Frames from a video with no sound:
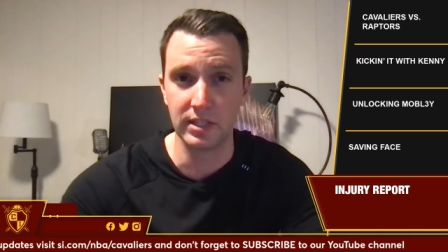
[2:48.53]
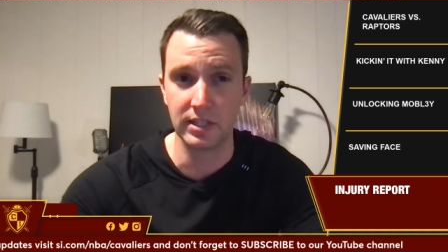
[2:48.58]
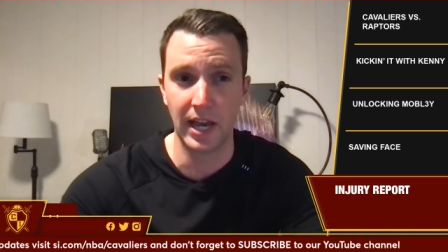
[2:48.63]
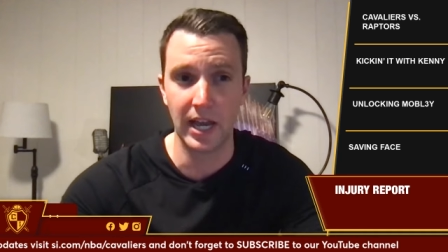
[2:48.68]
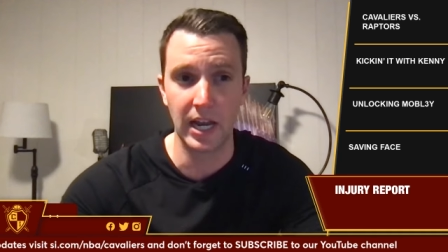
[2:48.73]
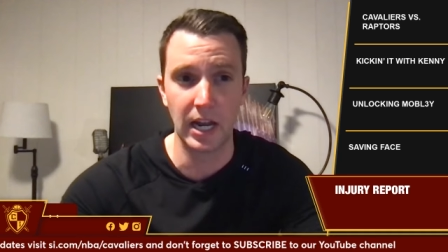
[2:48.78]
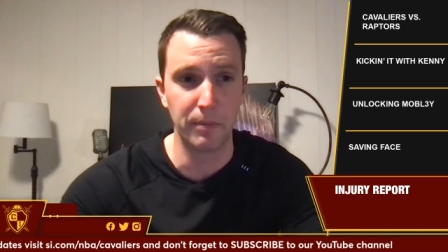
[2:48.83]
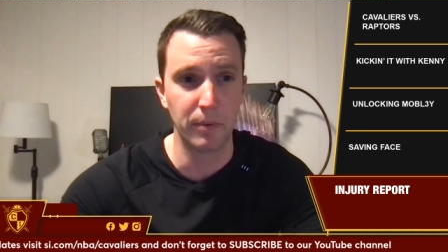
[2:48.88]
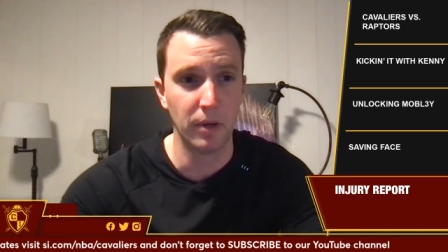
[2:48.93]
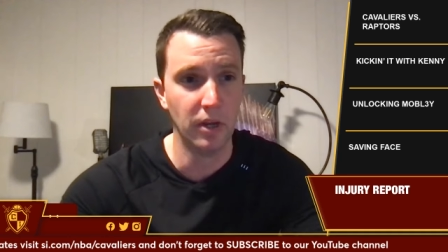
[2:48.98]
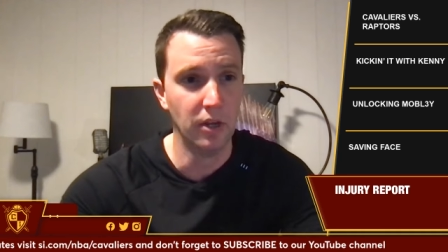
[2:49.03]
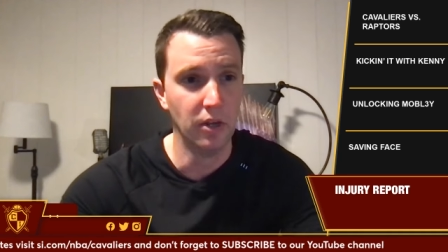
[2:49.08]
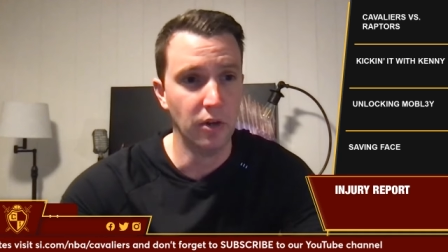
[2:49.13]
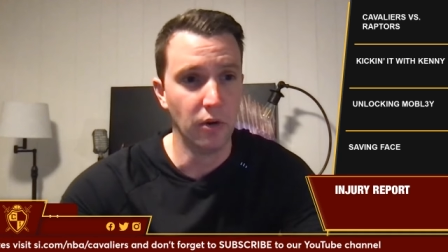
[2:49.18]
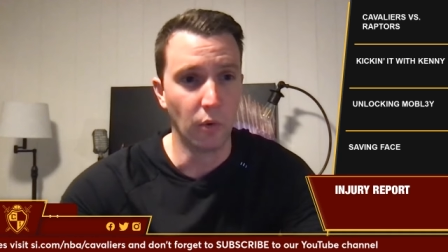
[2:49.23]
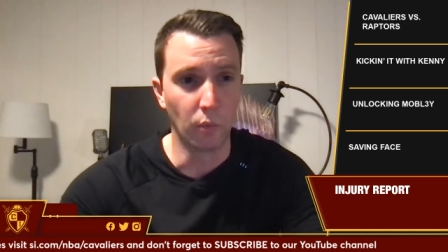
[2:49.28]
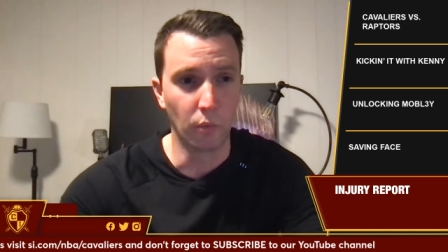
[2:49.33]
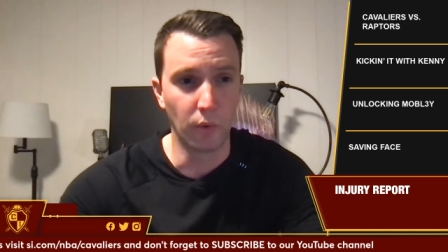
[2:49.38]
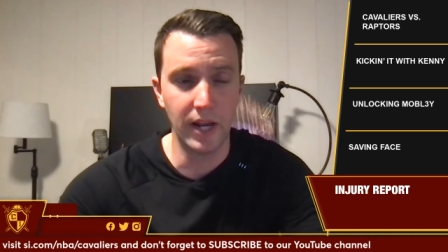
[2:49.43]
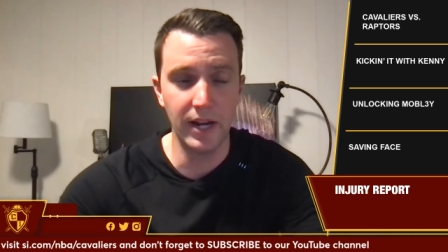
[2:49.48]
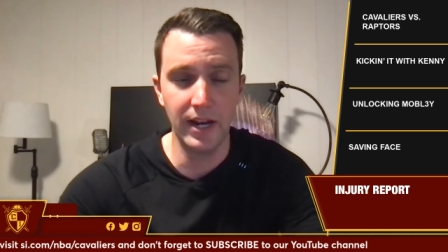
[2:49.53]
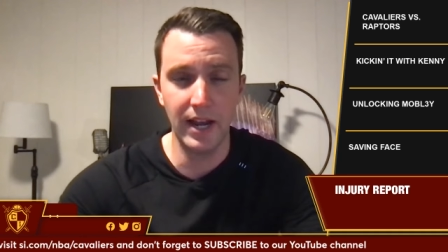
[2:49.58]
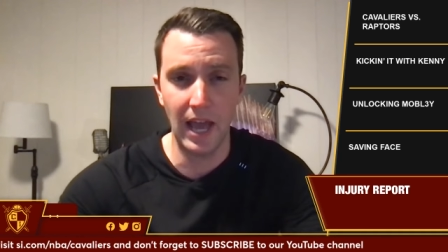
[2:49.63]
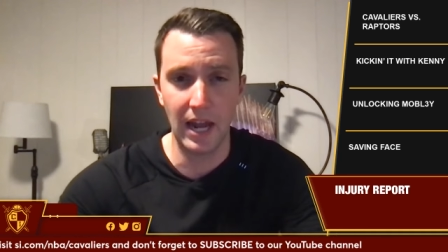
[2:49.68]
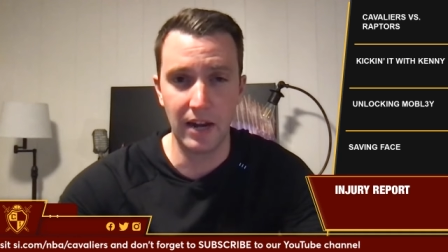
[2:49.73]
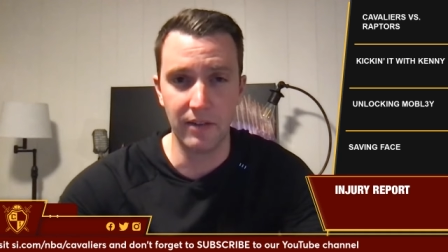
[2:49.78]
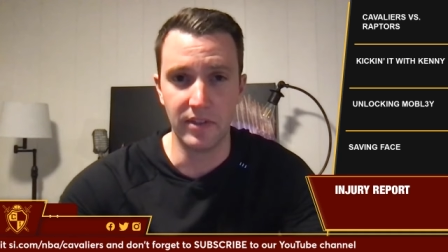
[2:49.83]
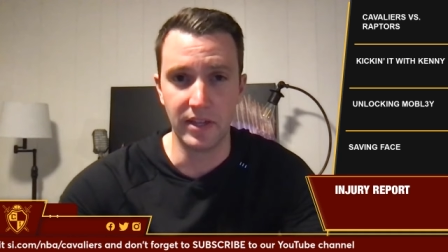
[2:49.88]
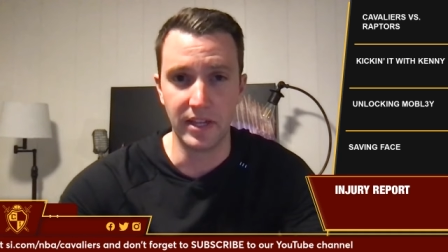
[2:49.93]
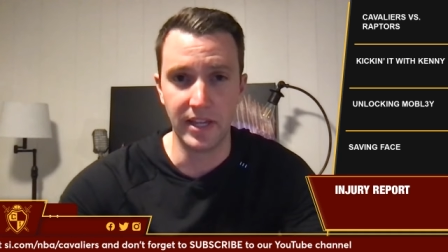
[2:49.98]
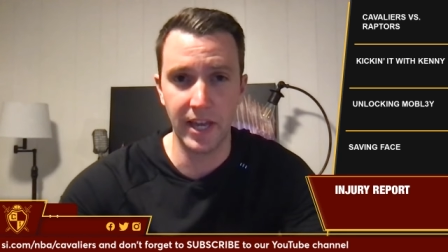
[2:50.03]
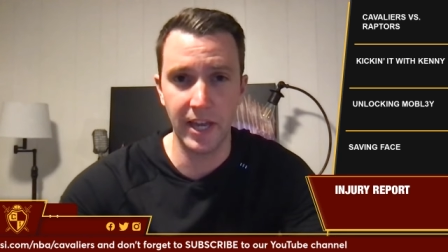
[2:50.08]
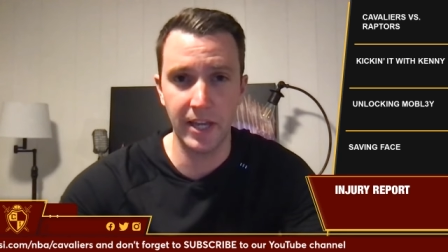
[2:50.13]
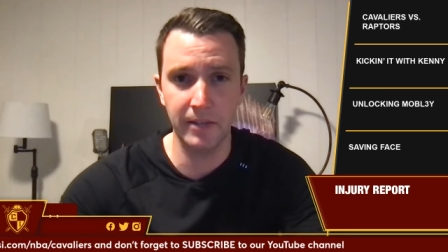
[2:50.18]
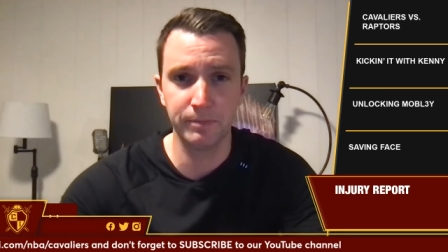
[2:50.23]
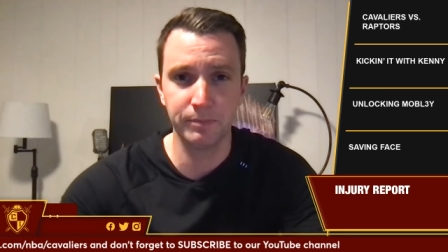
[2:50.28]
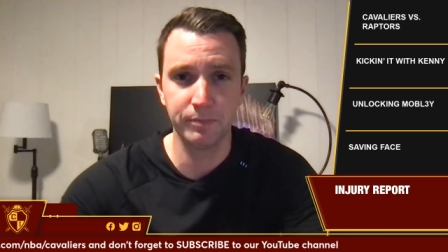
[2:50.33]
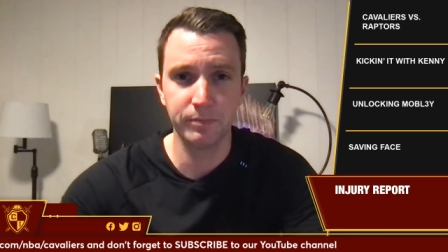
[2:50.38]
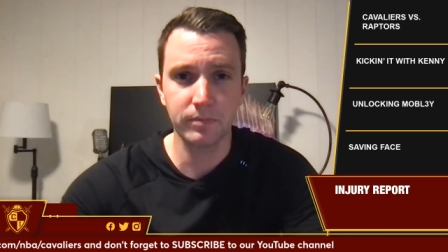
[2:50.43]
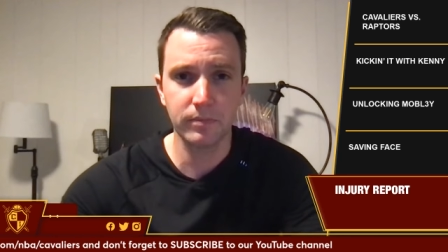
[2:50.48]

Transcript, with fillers: lineup right out of the gate,